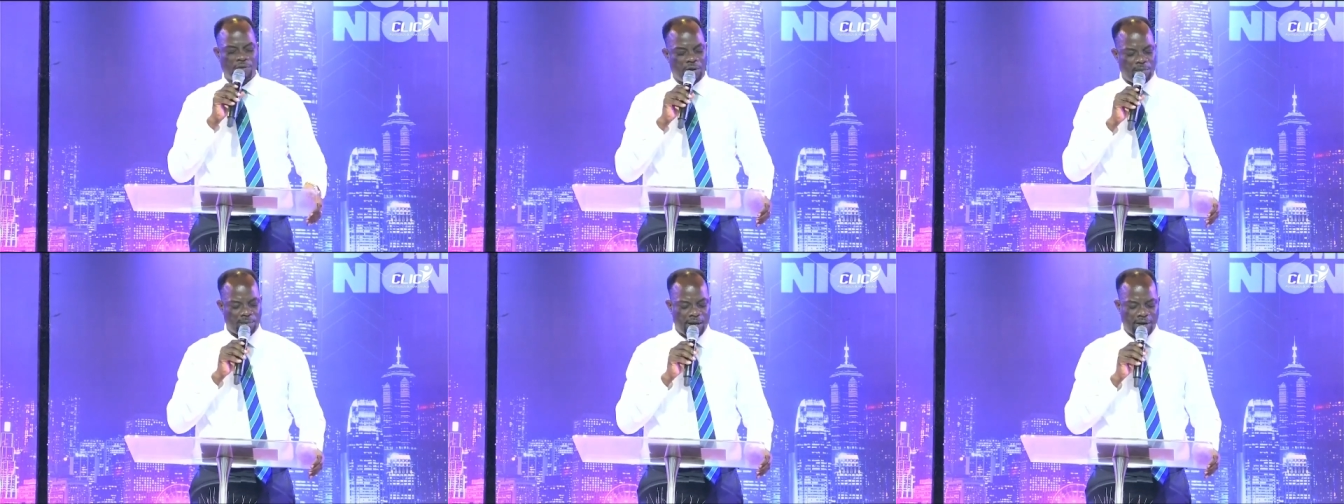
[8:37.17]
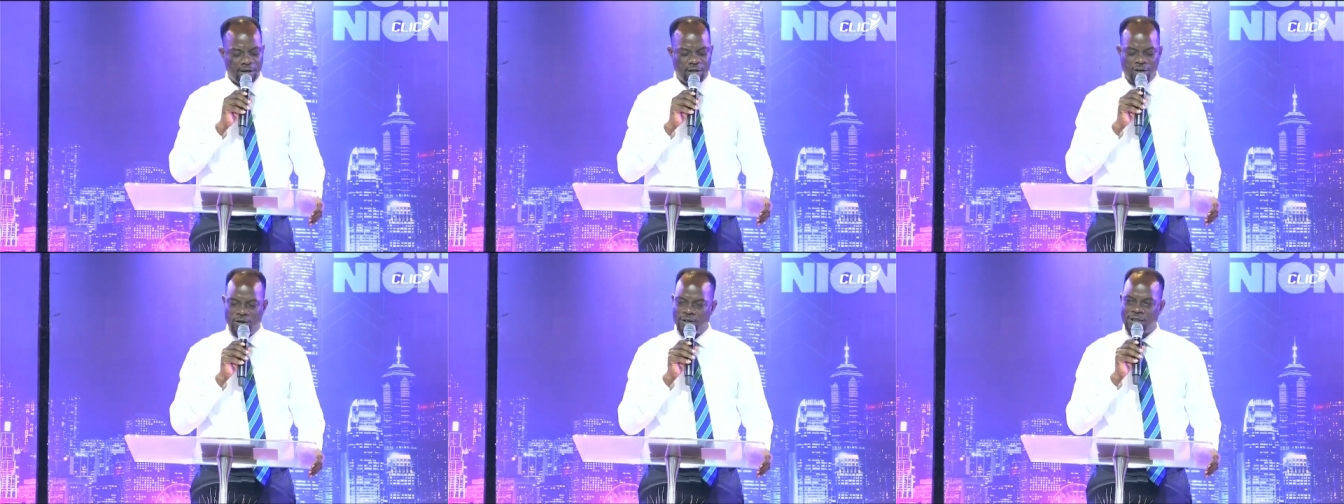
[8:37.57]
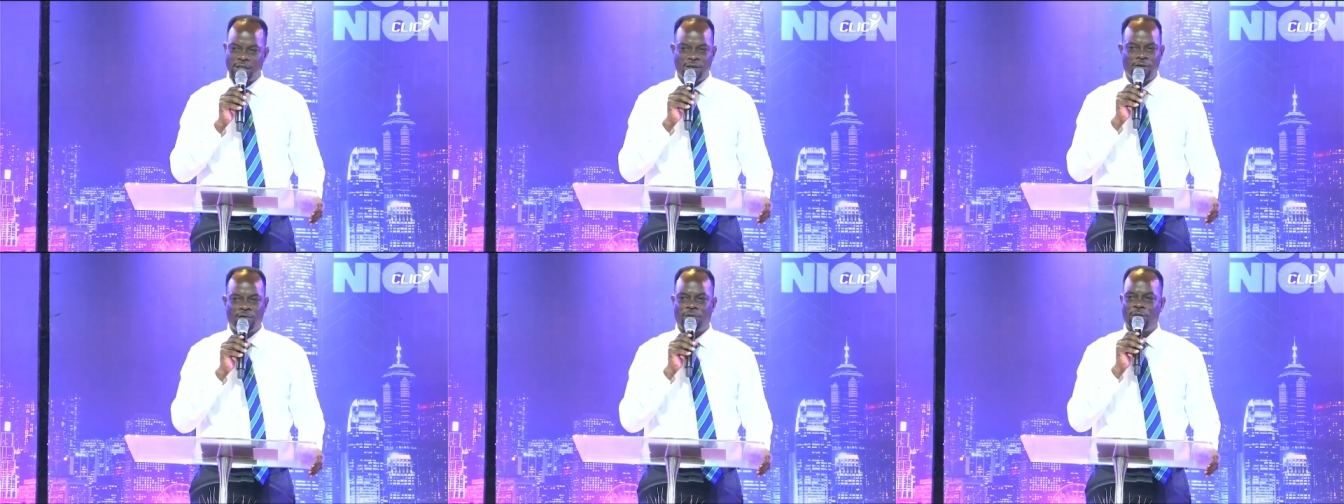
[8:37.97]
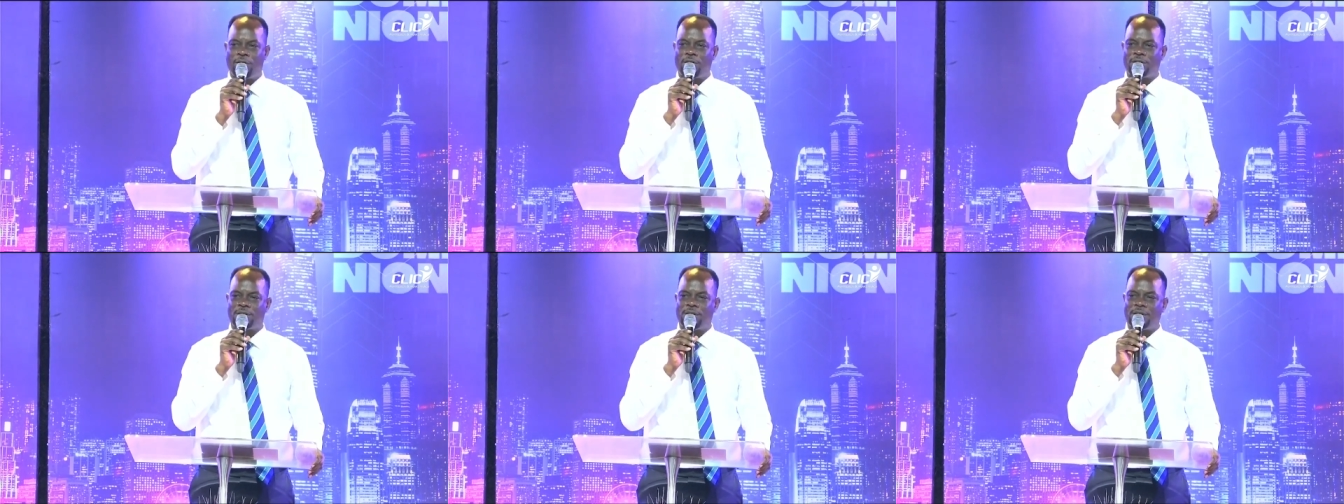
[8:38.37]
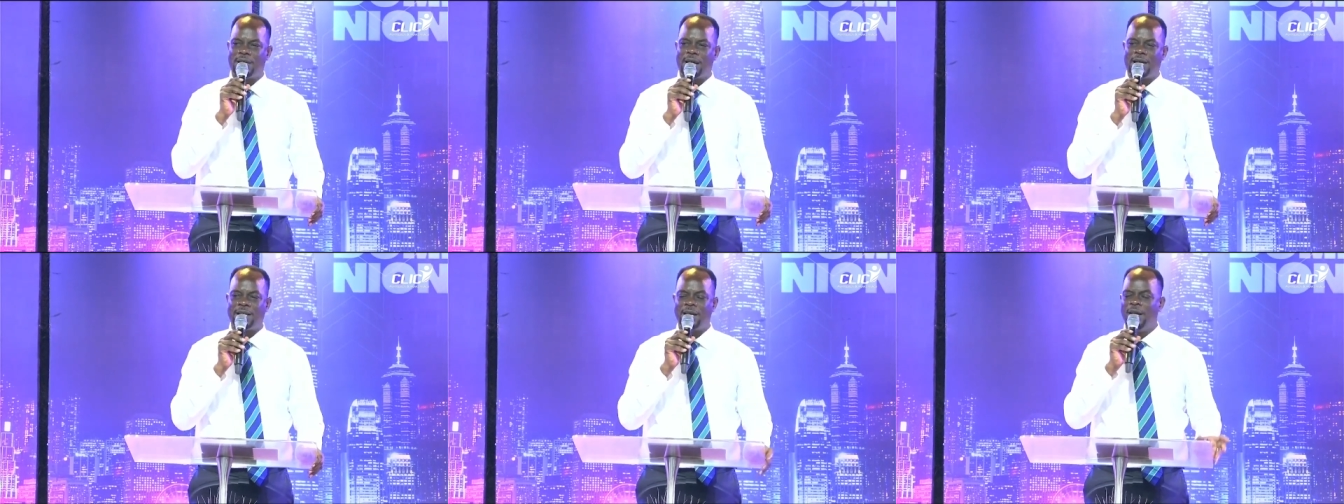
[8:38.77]
married. God said, Don't focus on
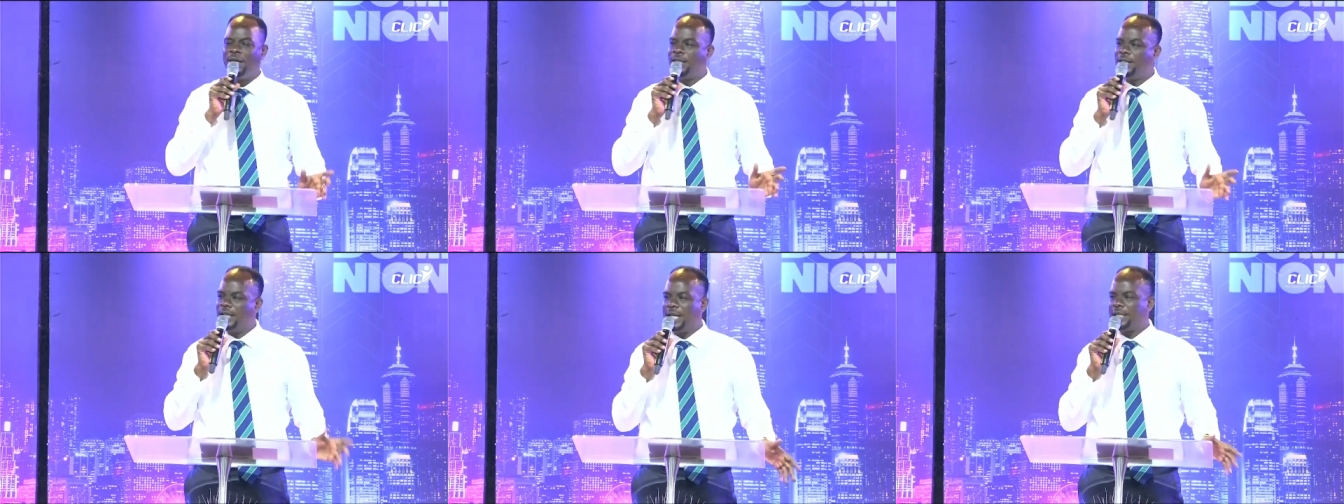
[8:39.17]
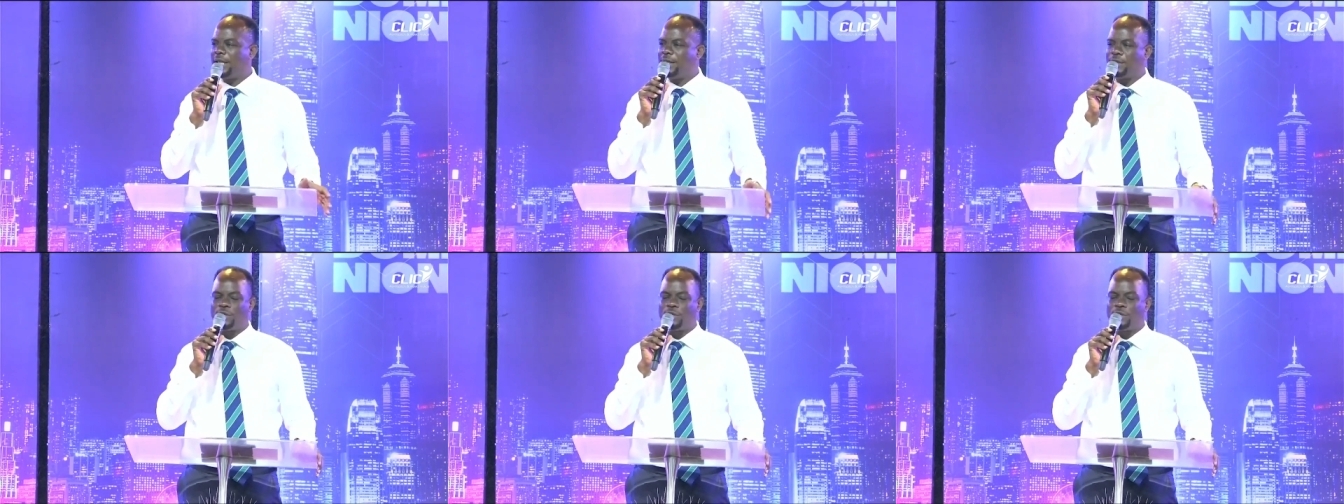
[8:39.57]
that. Yet there is no